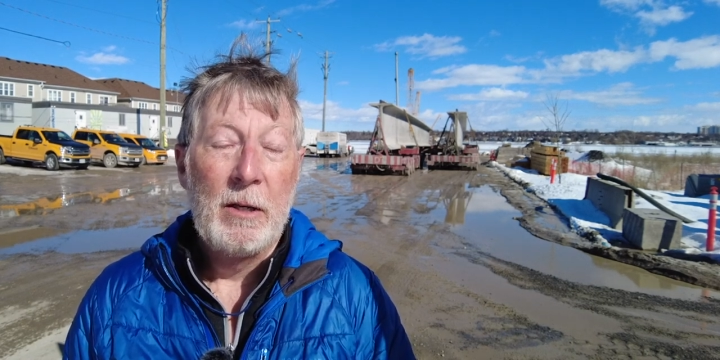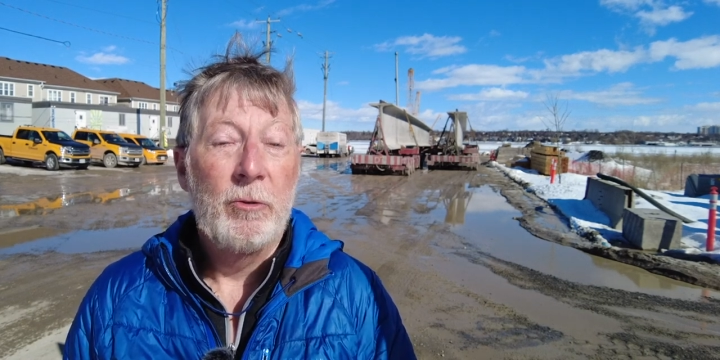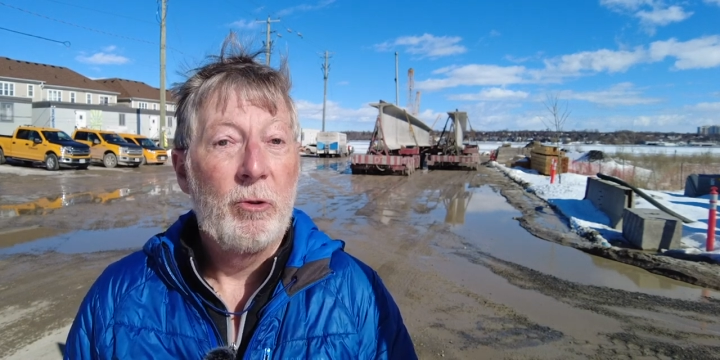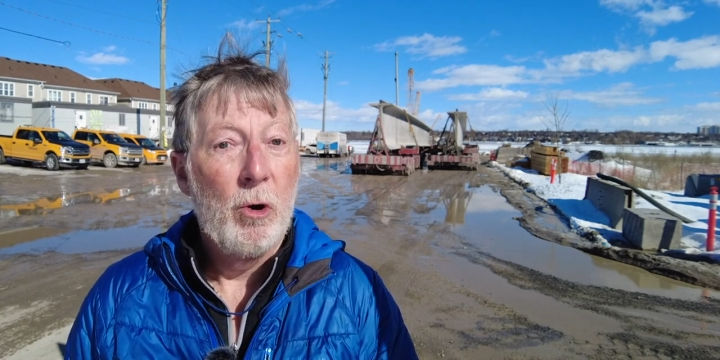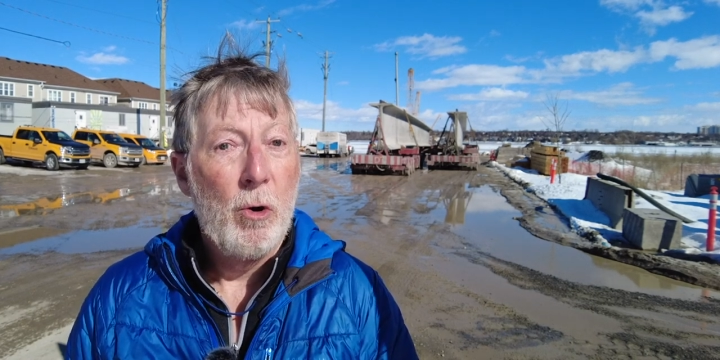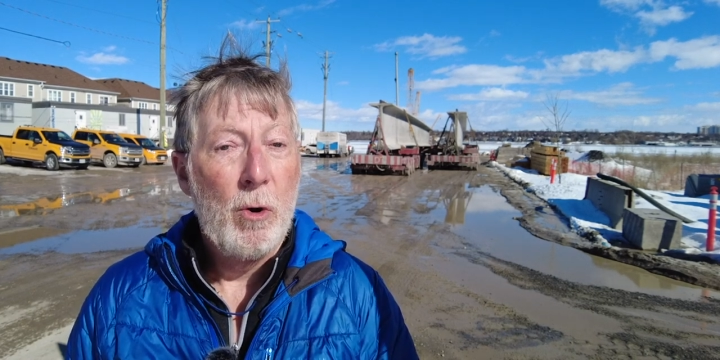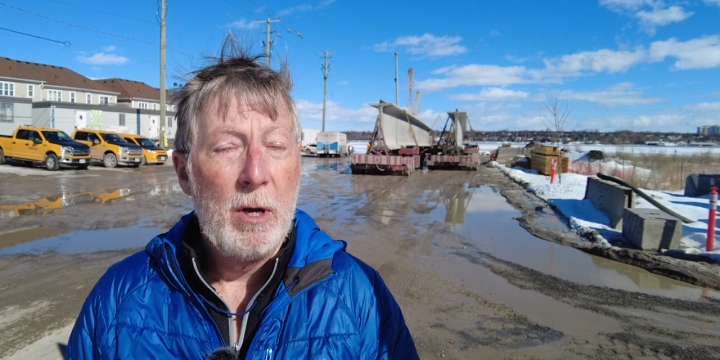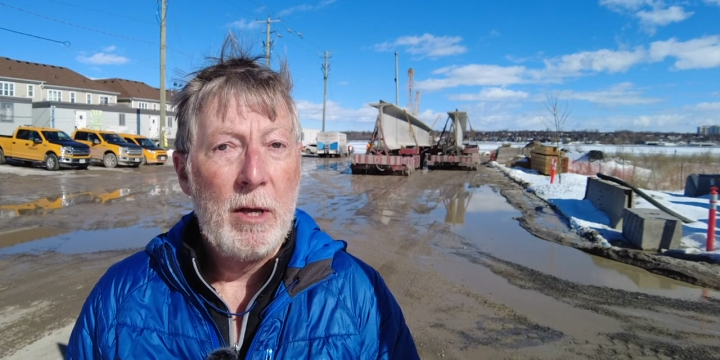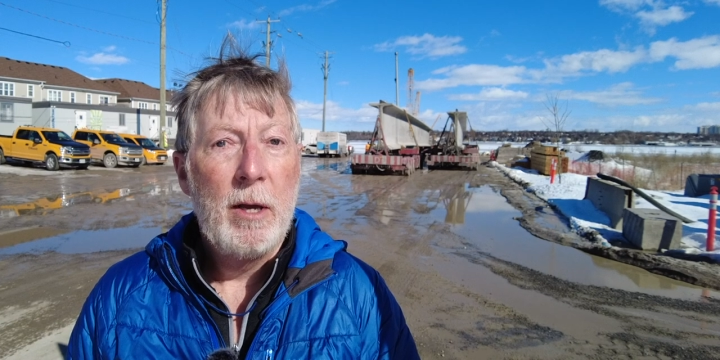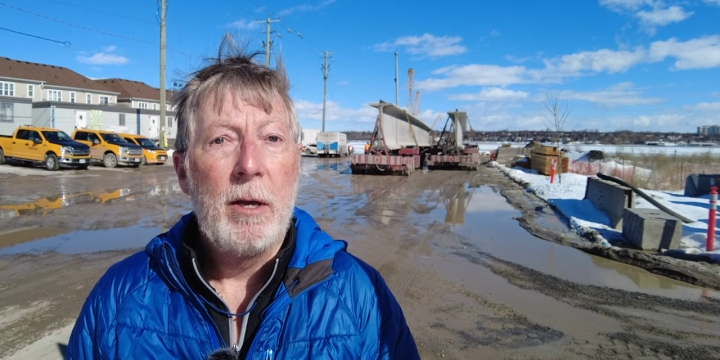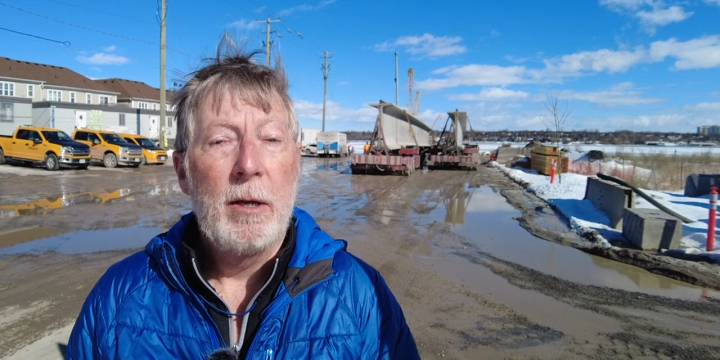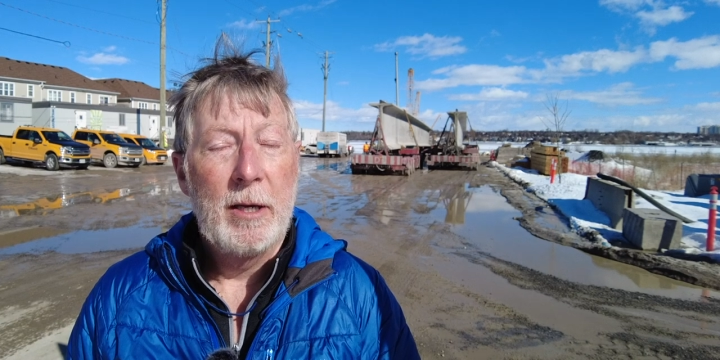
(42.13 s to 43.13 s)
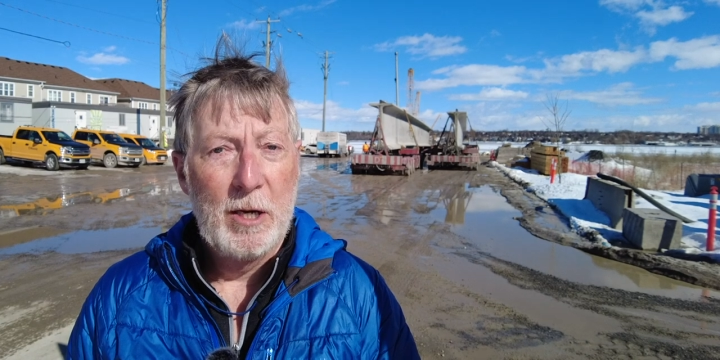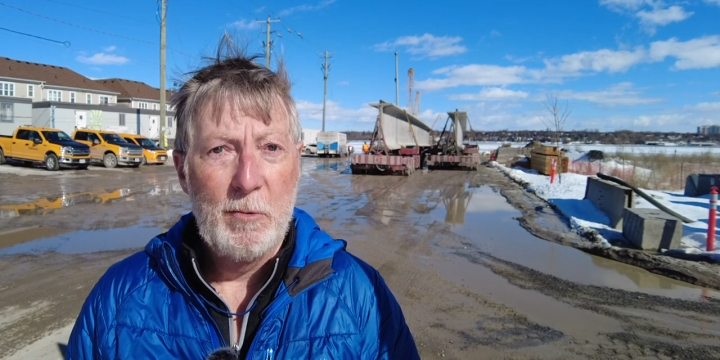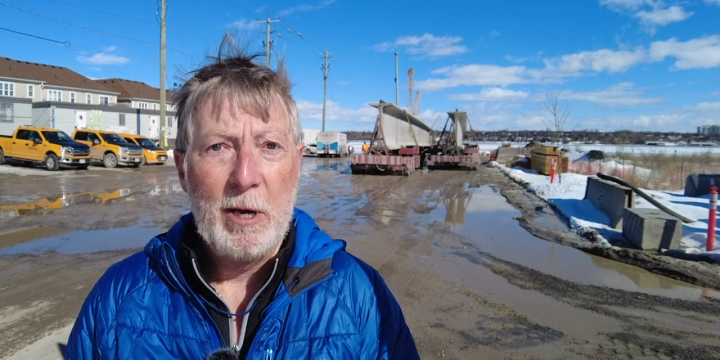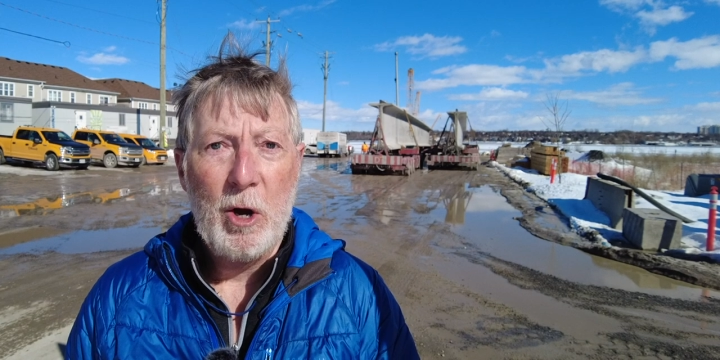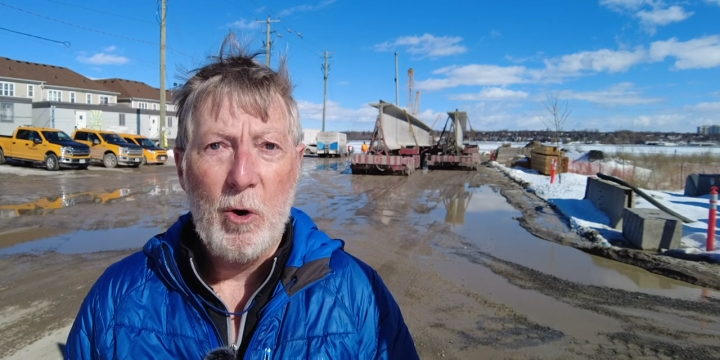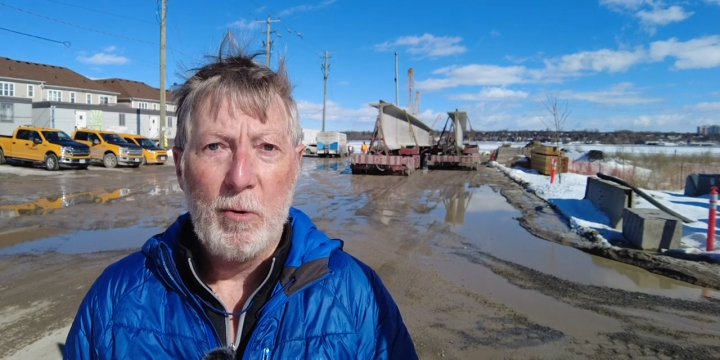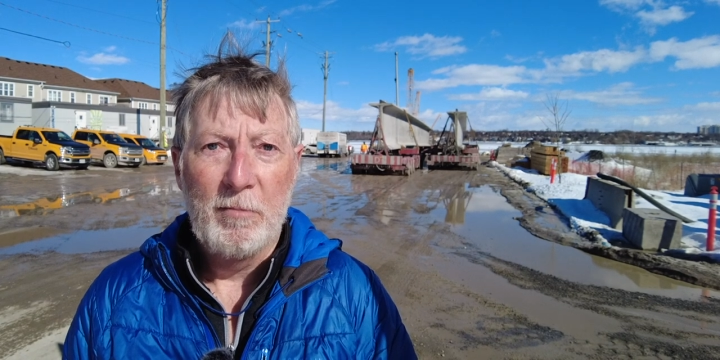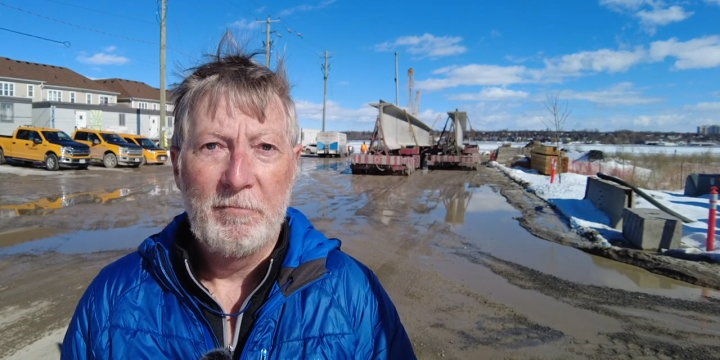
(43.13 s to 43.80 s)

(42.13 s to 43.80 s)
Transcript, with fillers: So here we go,